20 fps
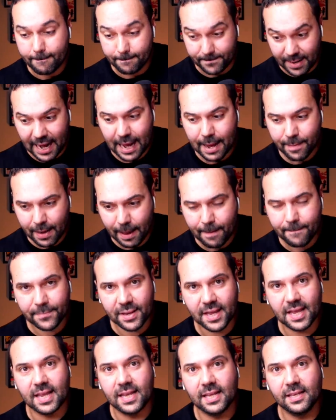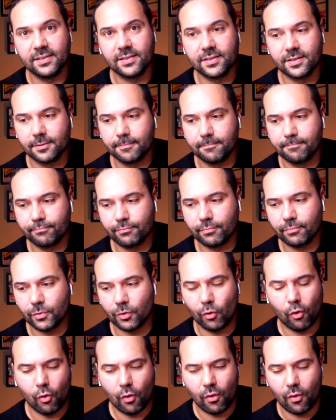BAME MPs
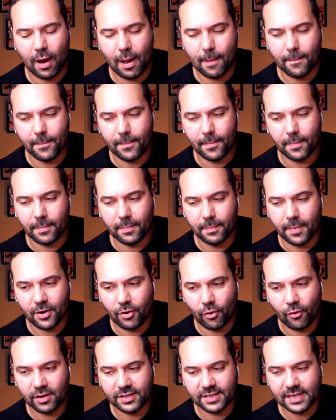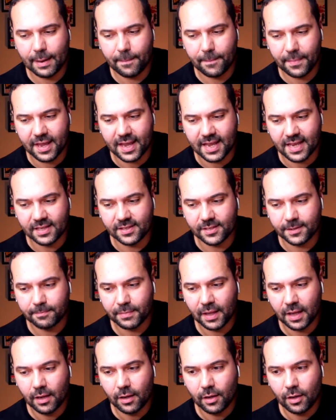or minority MPs
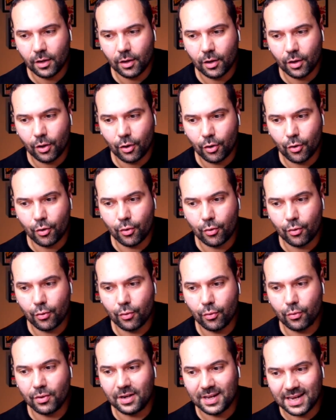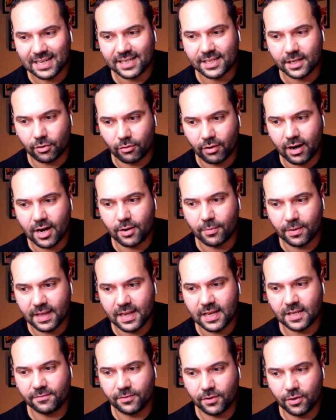who disagreed with
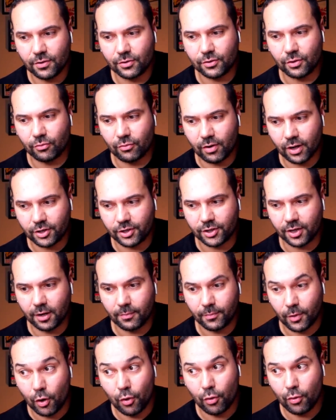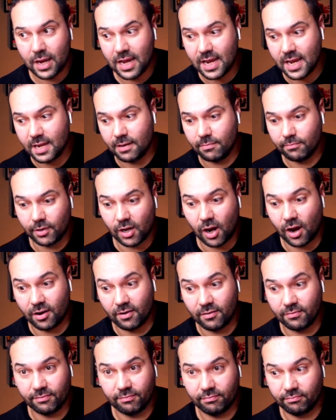his views on Russia, whose
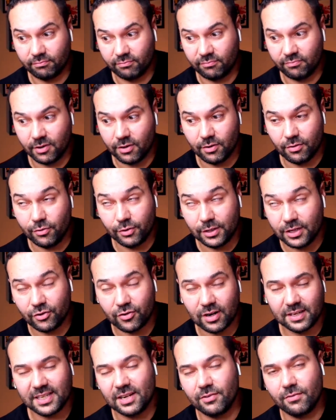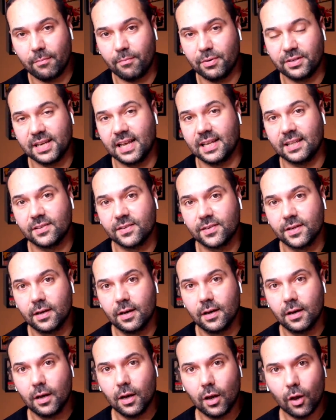interests he represents.
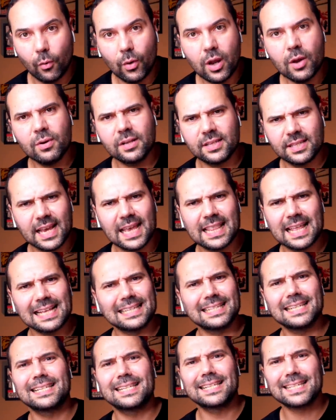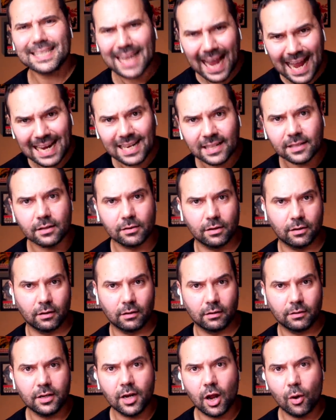We would say that's a
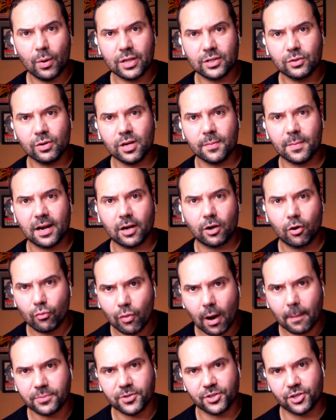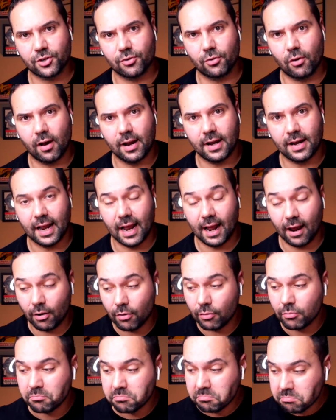scandal. We're talking about corruption right now.